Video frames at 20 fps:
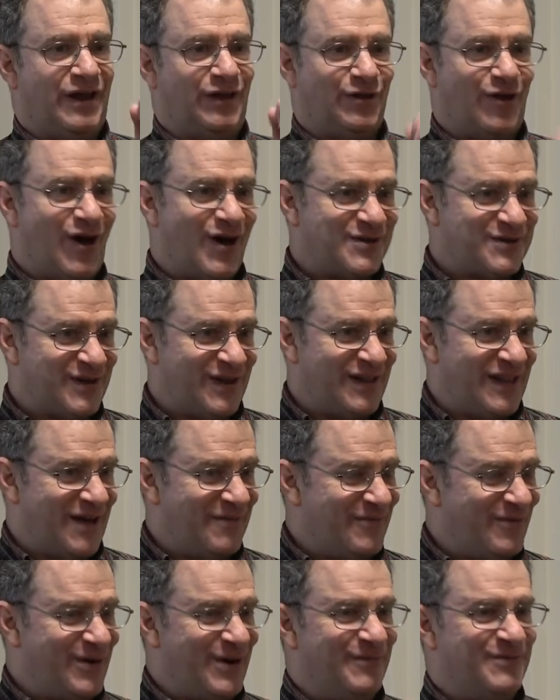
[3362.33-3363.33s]
I lost it at
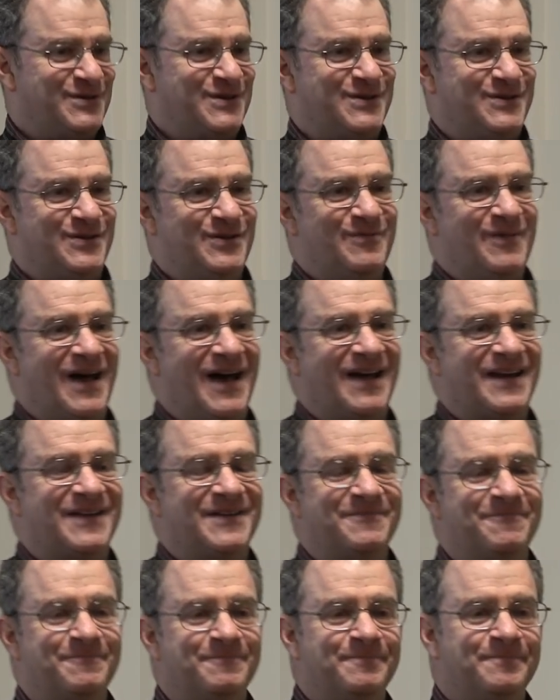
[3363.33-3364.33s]
that point, which is too bad.
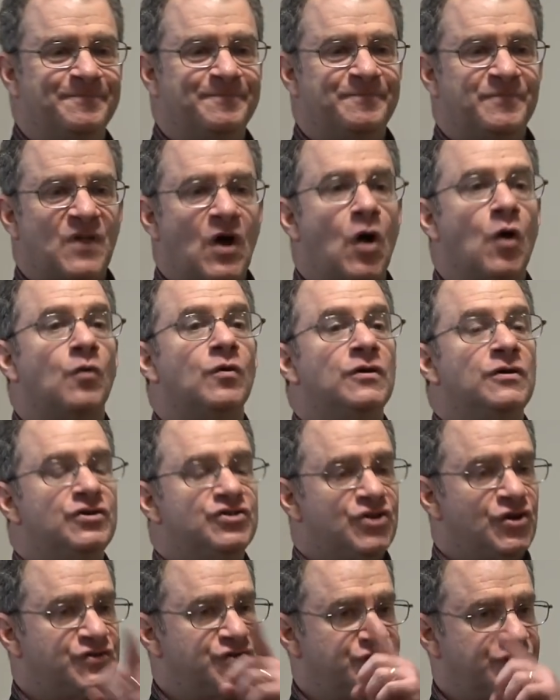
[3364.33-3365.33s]
Oh,
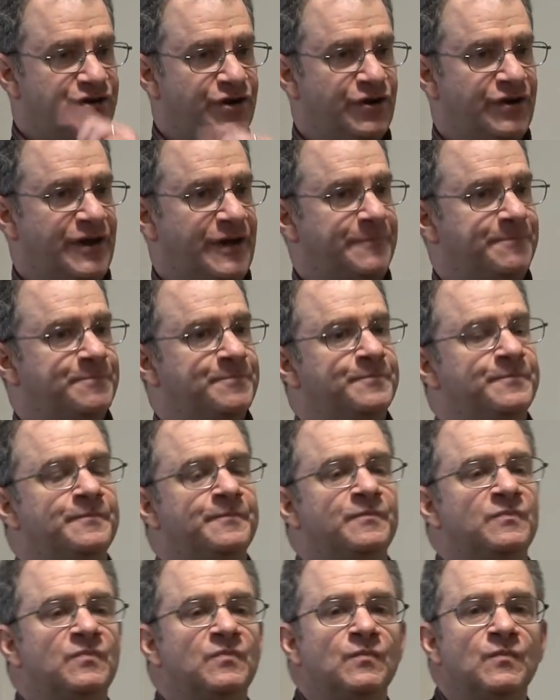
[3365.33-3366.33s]
Social Security.
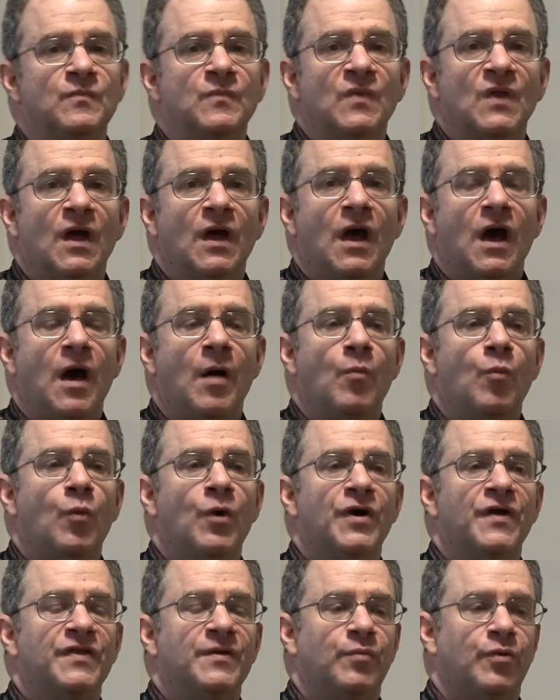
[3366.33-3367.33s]
Um,
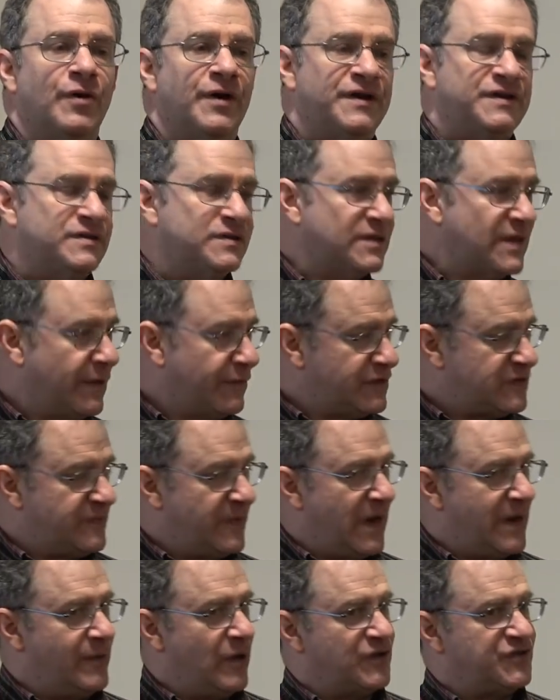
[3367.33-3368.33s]
one of the points that was
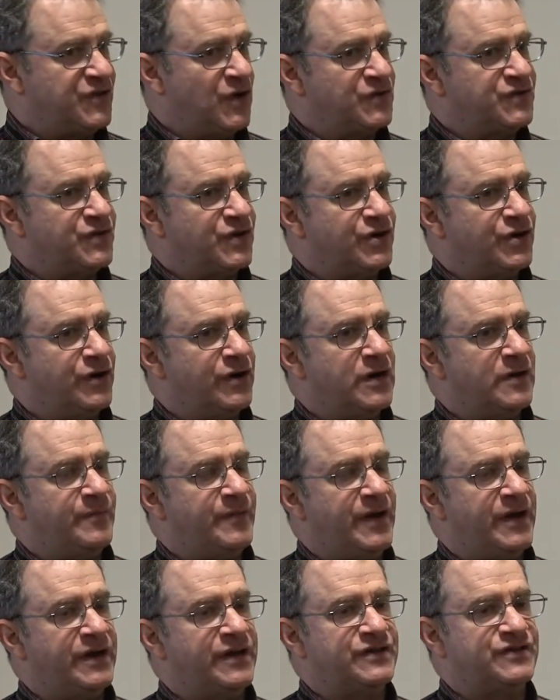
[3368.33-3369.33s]
made about Social Security
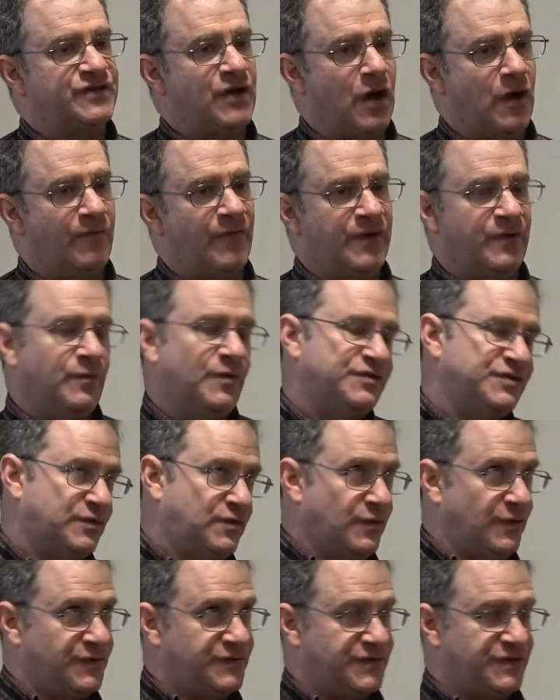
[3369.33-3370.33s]
being insolvent, which of
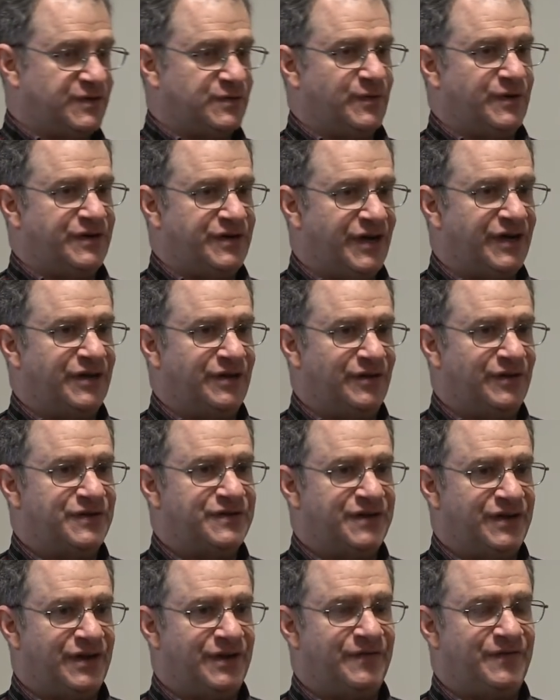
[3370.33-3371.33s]
course is
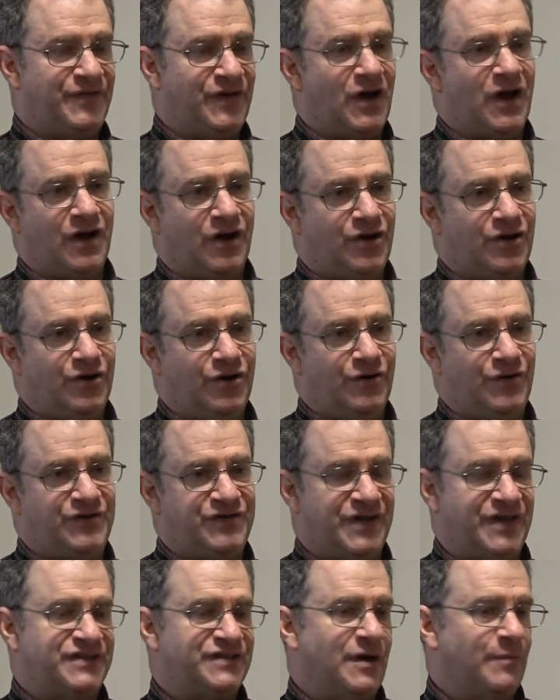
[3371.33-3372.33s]
ridiculous in a fiat
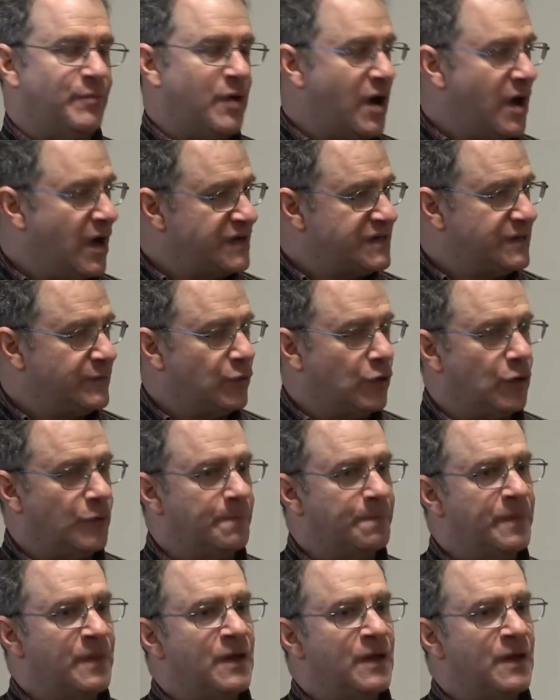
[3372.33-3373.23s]
currency, that's not possible.